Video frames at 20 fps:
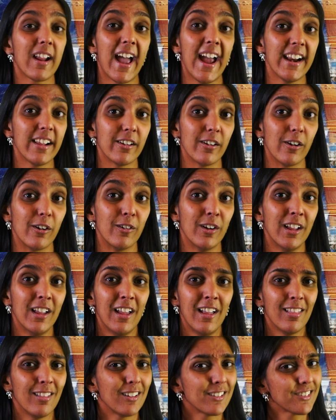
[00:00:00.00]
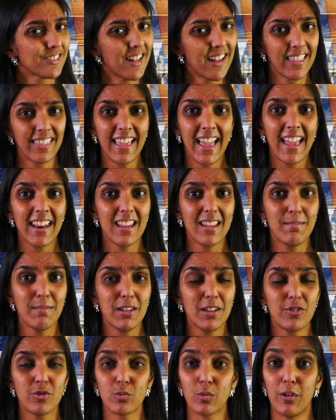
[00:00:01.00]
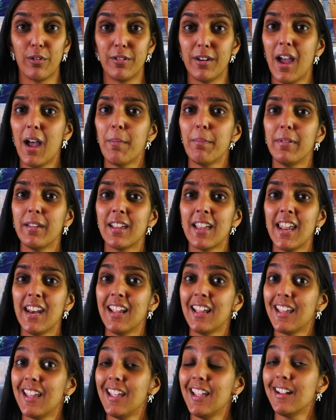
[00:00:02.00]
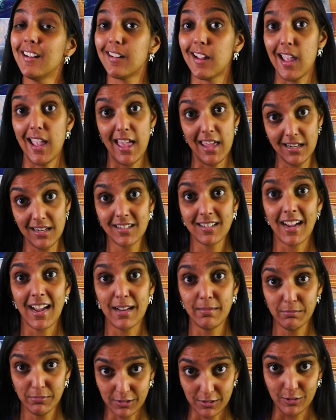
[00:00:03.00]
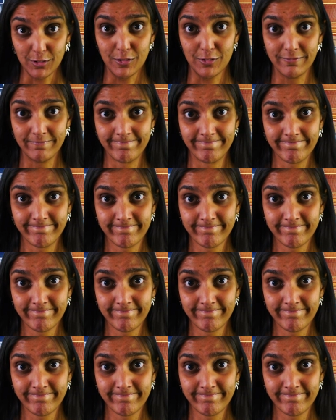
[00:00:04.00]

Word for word: Idaho. Looks like that image will not be getting kinged anytime soon.